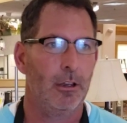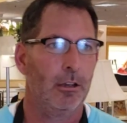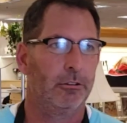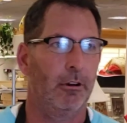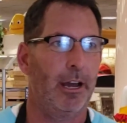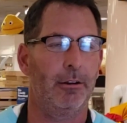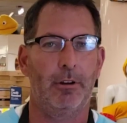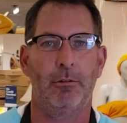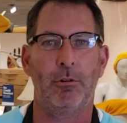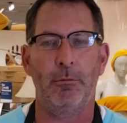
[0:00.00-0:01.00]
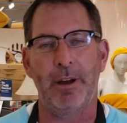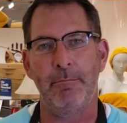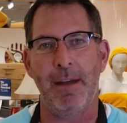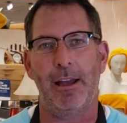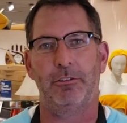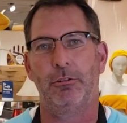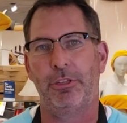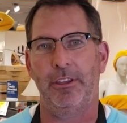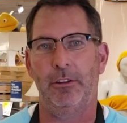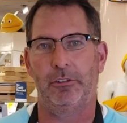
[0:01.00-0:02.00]
So I wrote my master
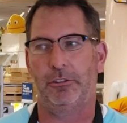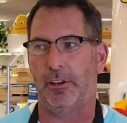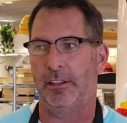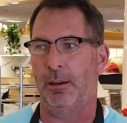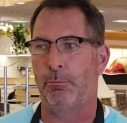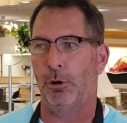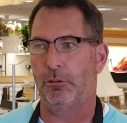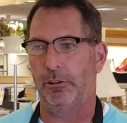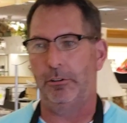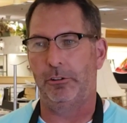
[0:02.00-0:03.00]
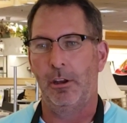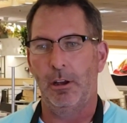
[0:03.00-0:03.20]
thesis on the emergence